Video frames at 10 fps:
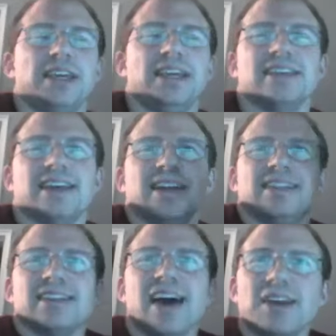he's like a
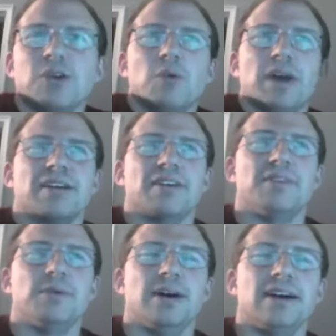title winner, if
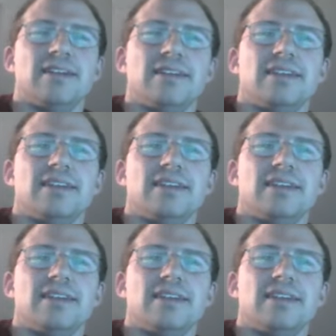you will.